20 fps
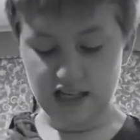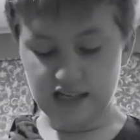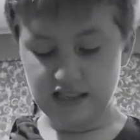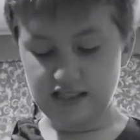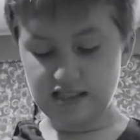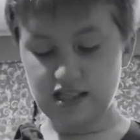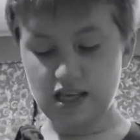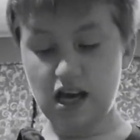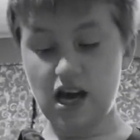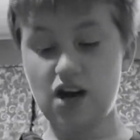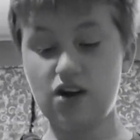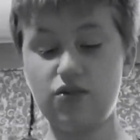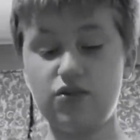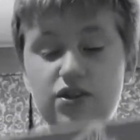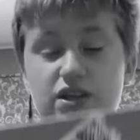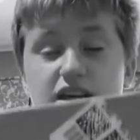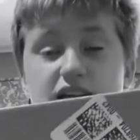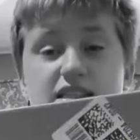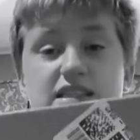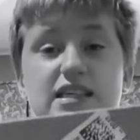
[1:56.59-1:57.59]
So
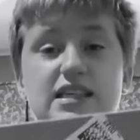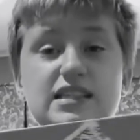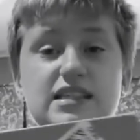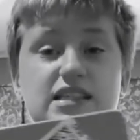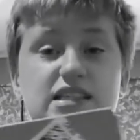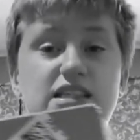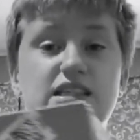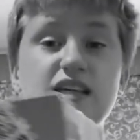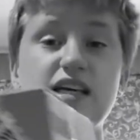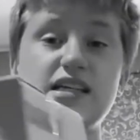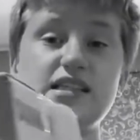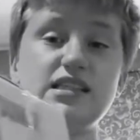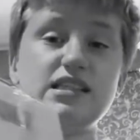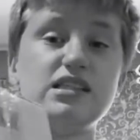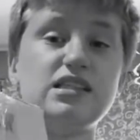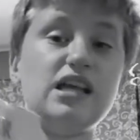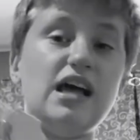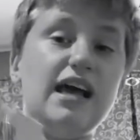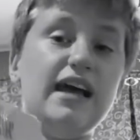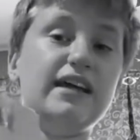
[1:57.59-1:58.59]
this is just
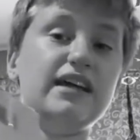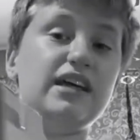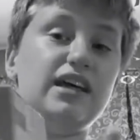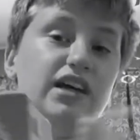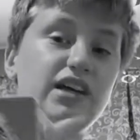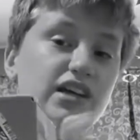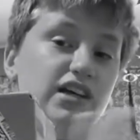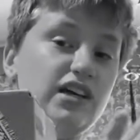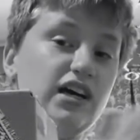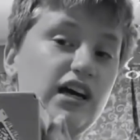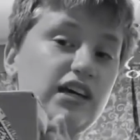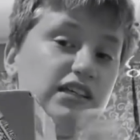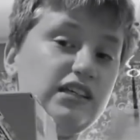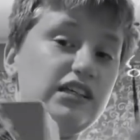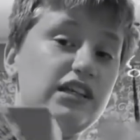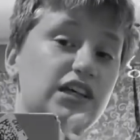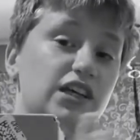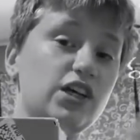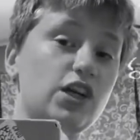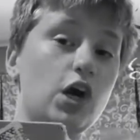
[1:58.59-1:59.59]
like a
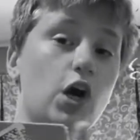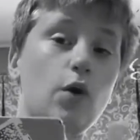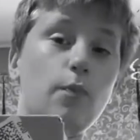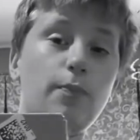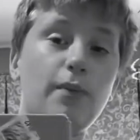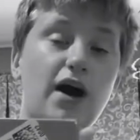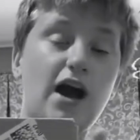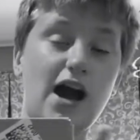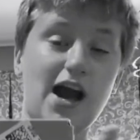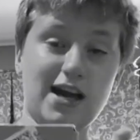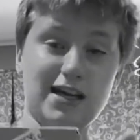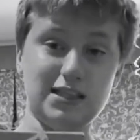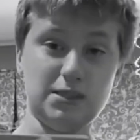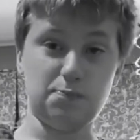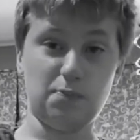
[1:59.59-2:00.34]
keto box,